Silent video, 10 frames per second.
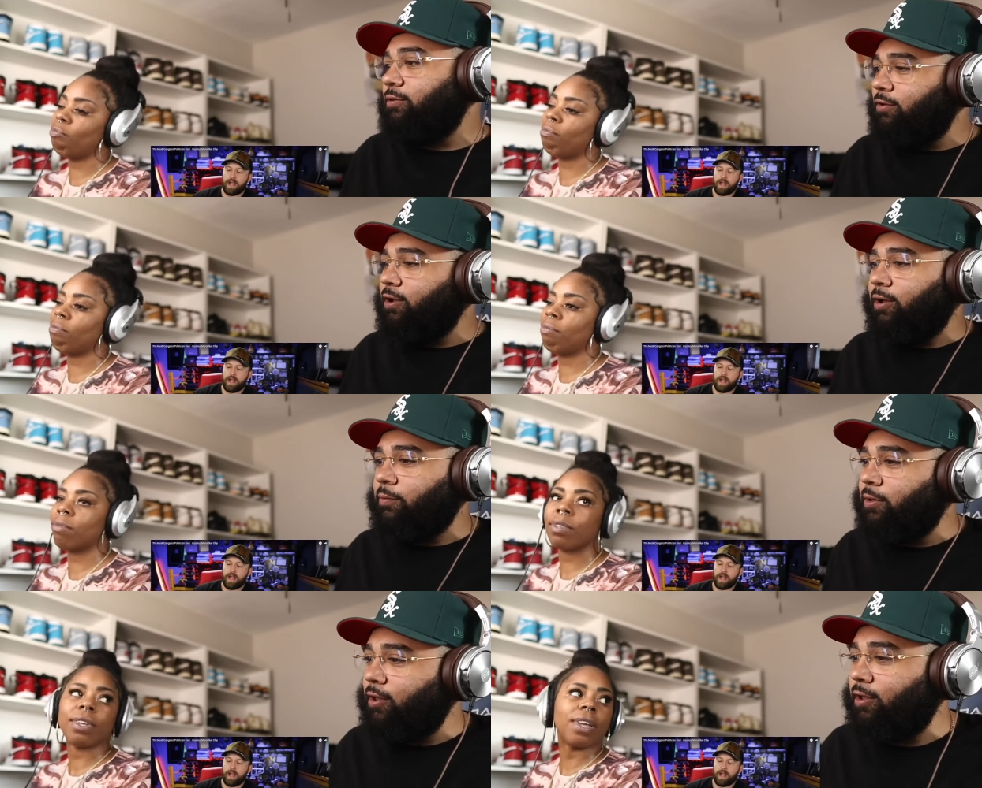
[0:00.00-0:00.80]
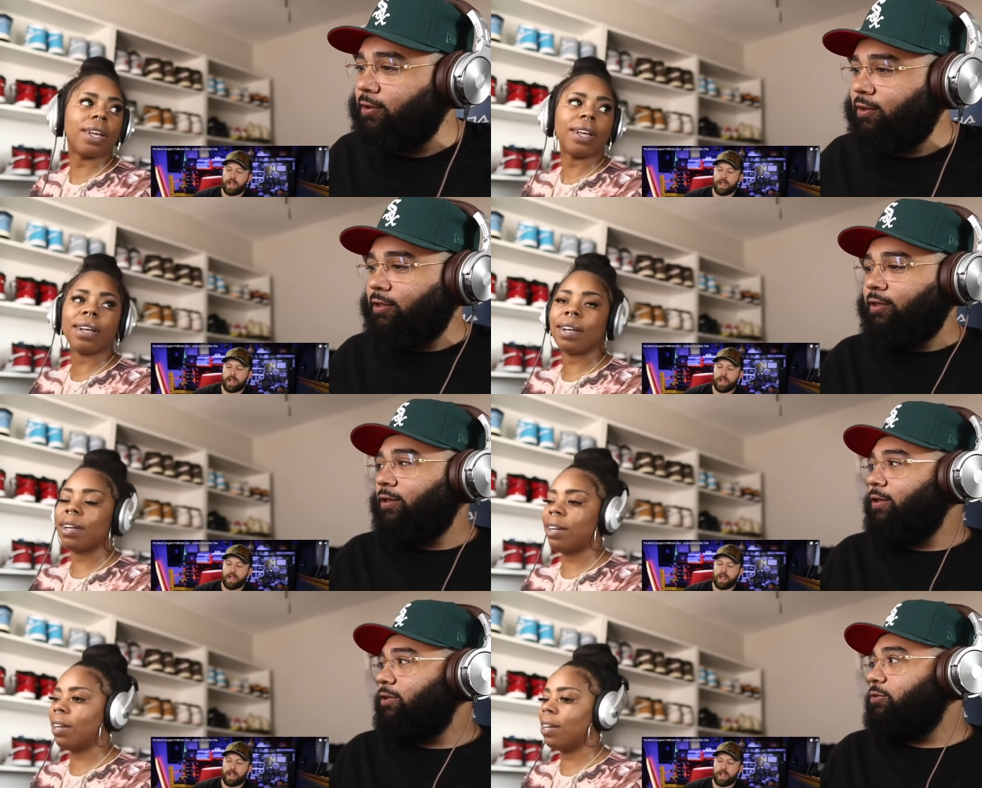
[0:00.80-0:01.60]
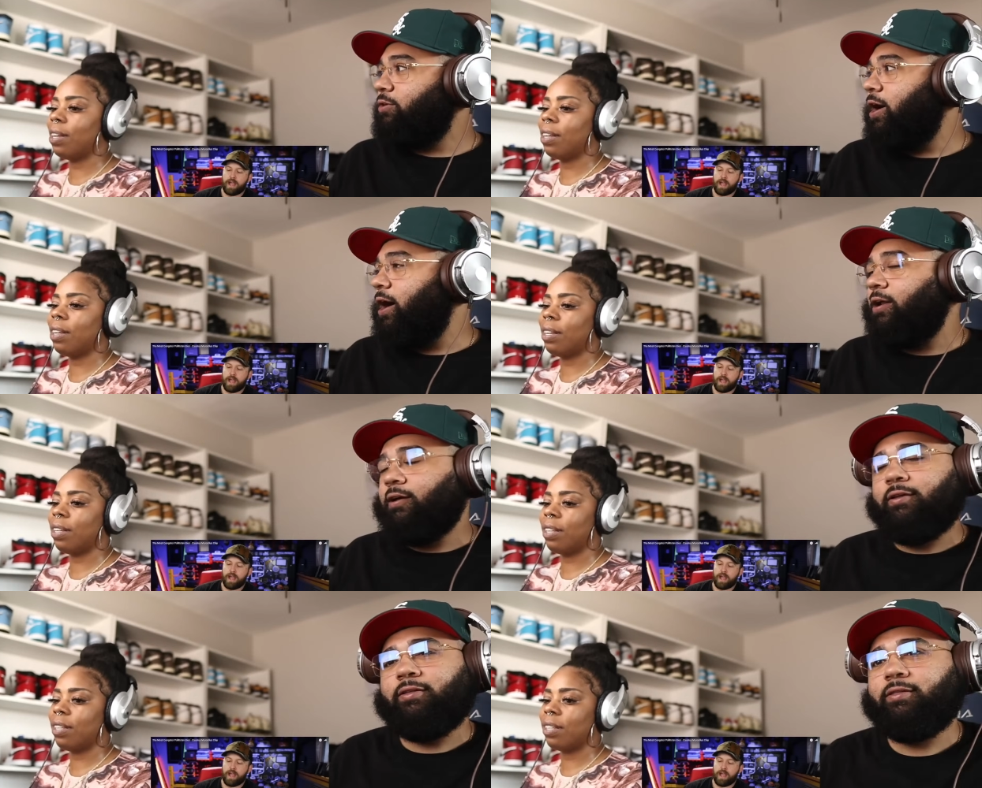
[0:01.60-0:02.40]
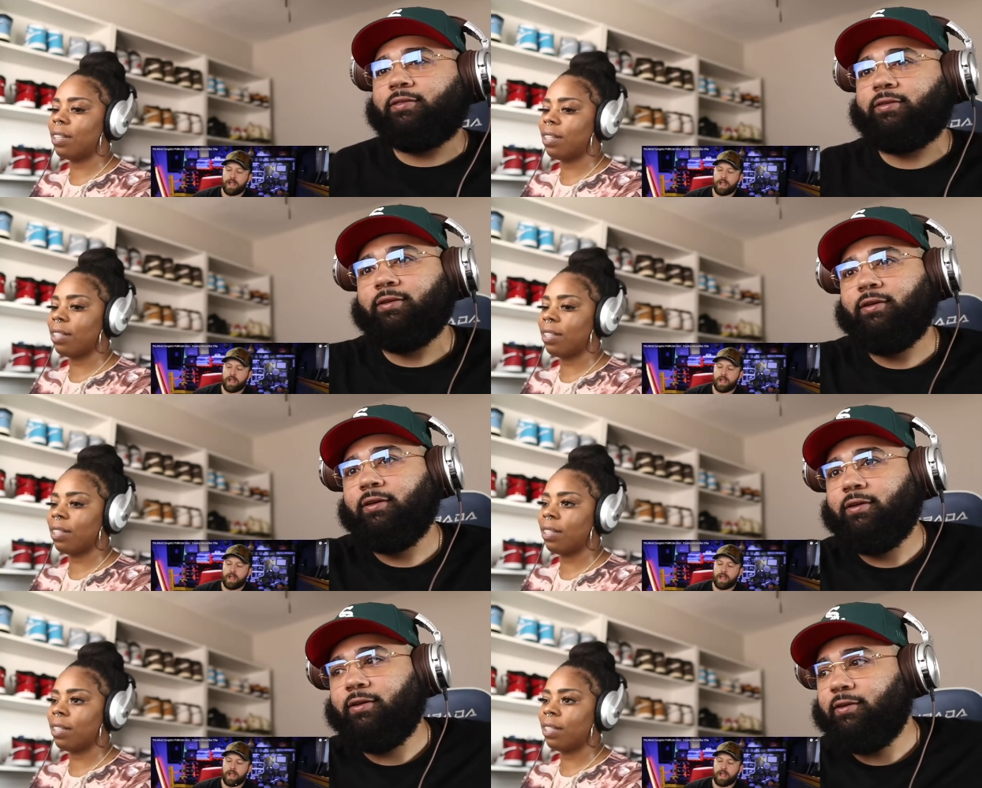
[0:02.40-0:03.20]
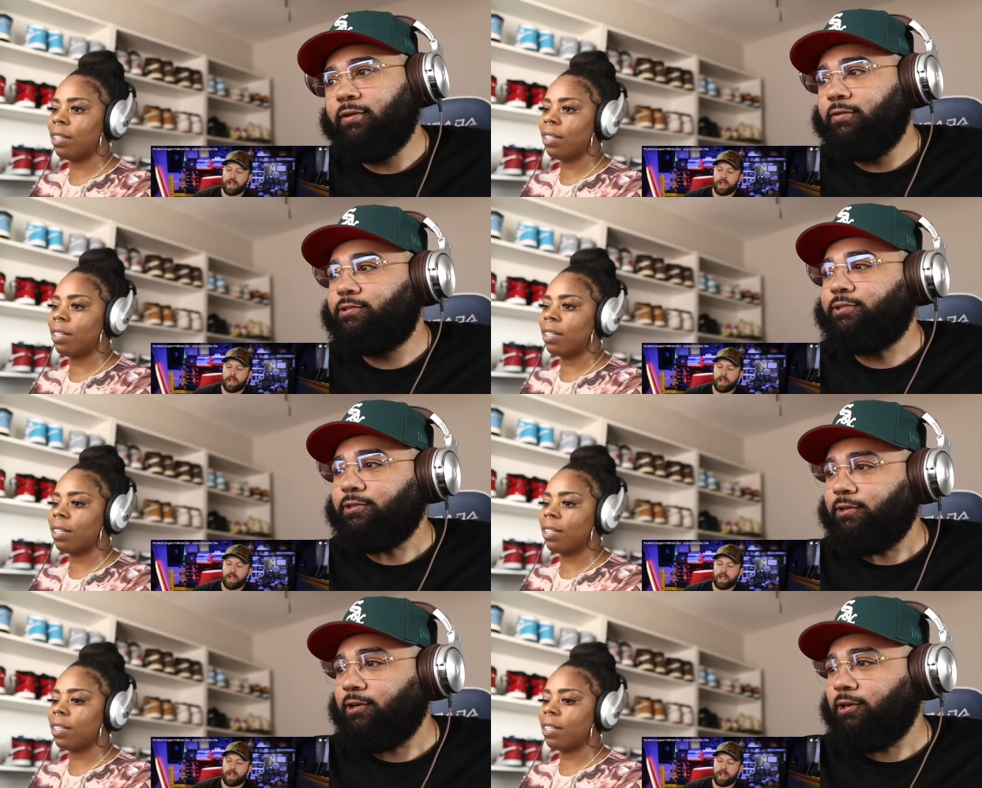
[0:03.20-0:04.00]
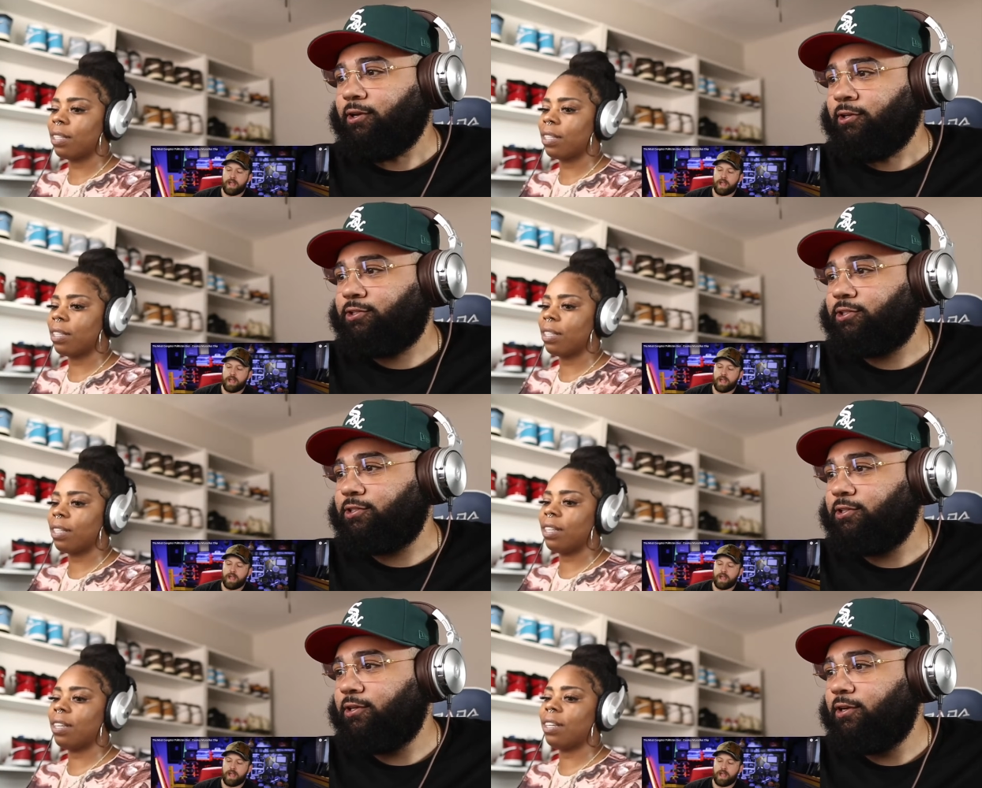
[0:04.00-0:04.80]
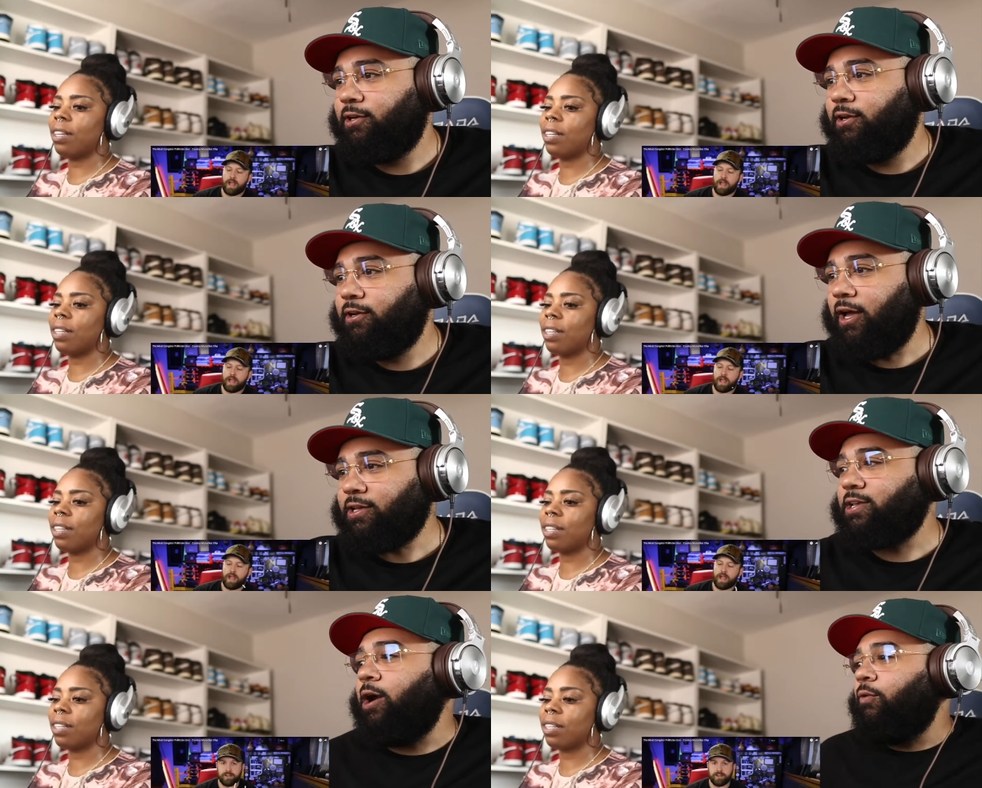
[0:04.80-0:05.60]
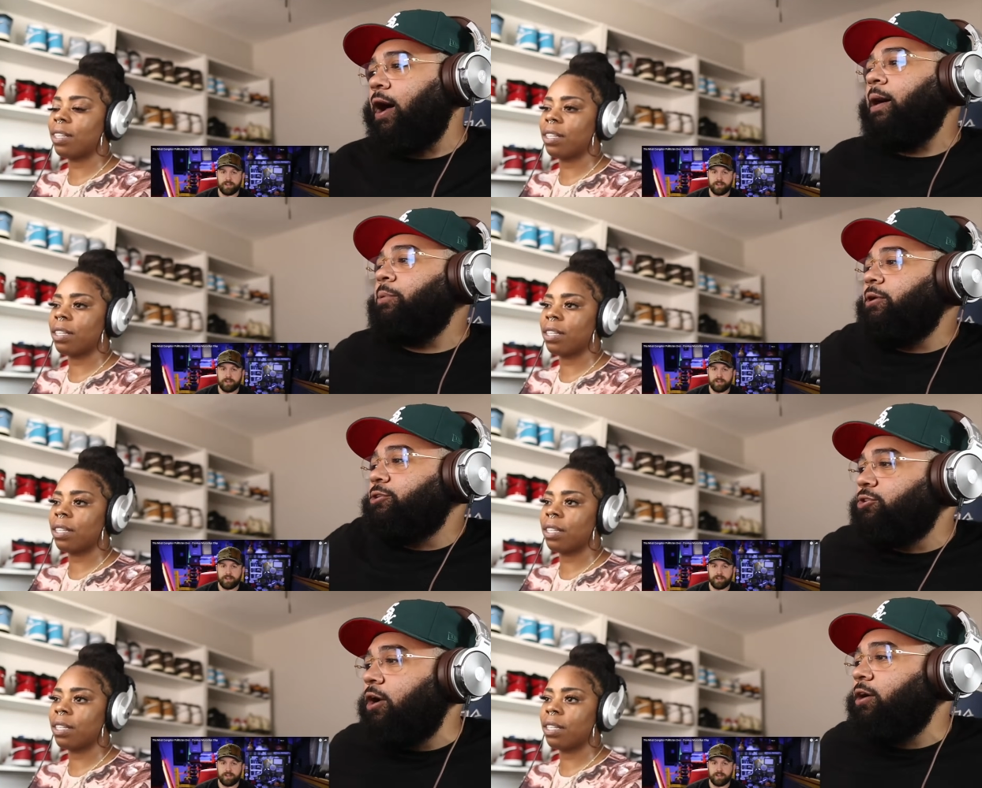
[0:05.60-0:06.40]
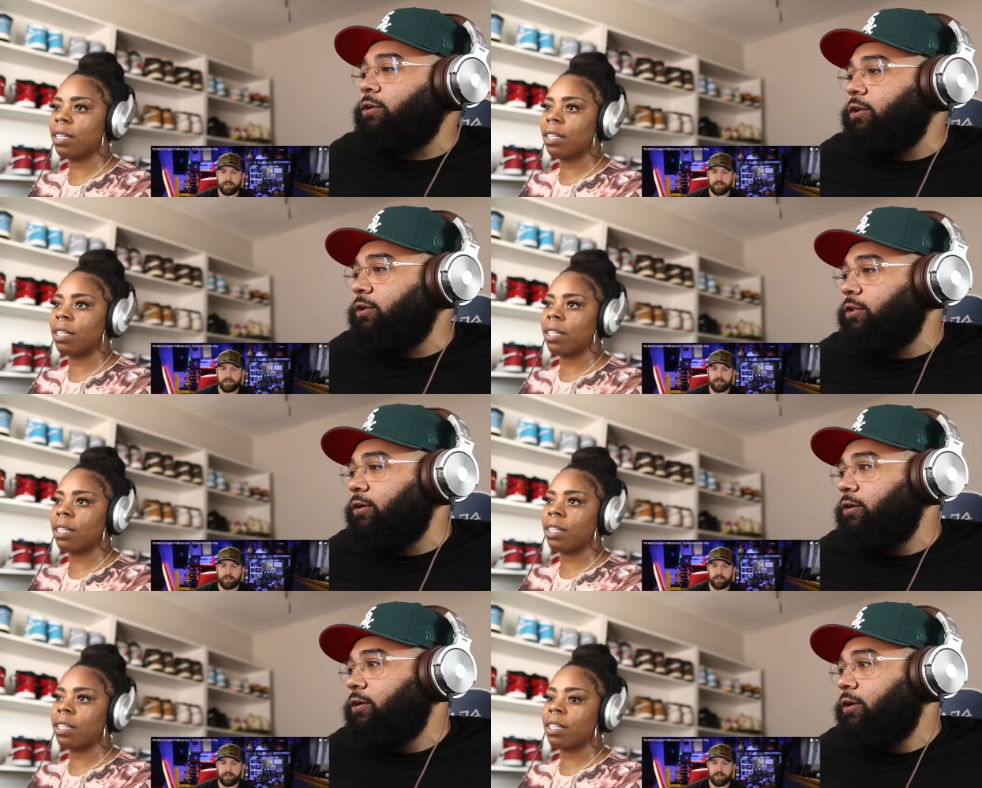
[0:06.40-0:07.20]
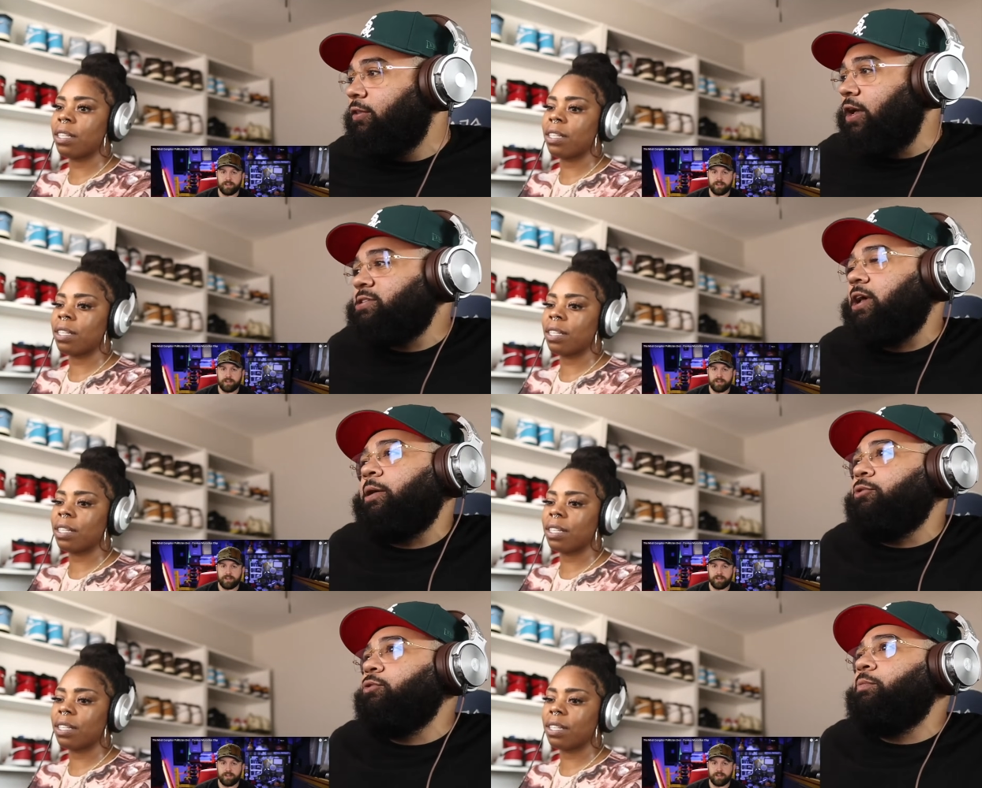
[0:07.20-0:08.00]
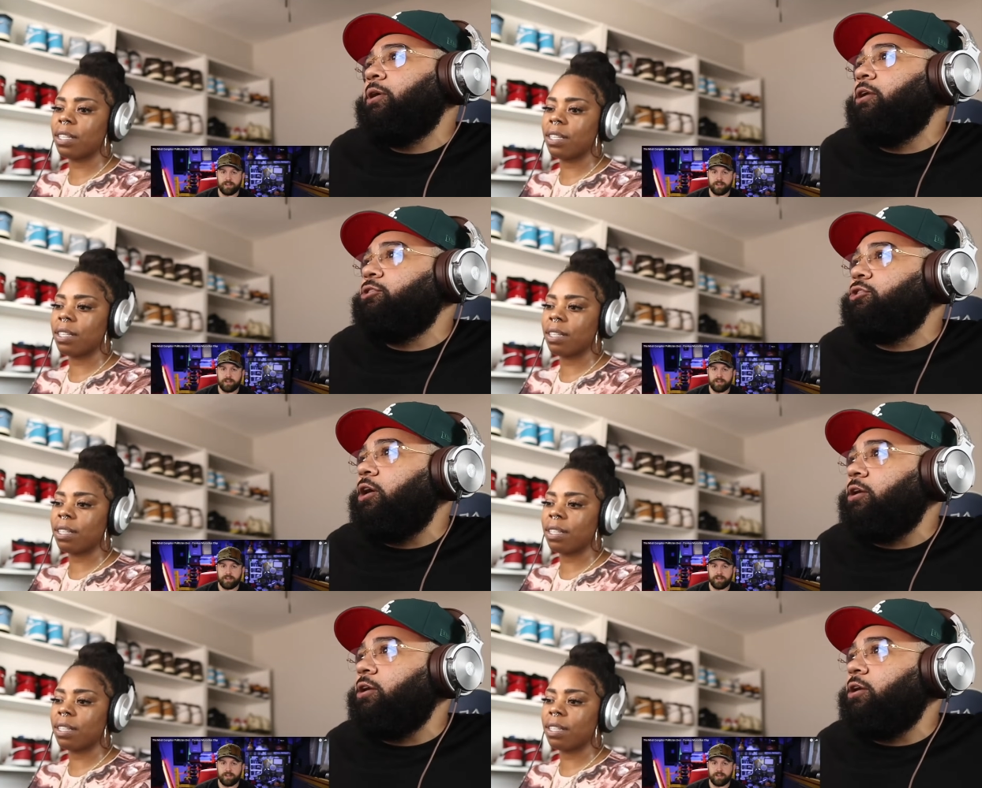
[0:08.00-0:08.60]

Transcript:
Speaker 1: know what I mean? You gotta. Sheesh. The... That's like robbing a drug dealer. That's like you being a drug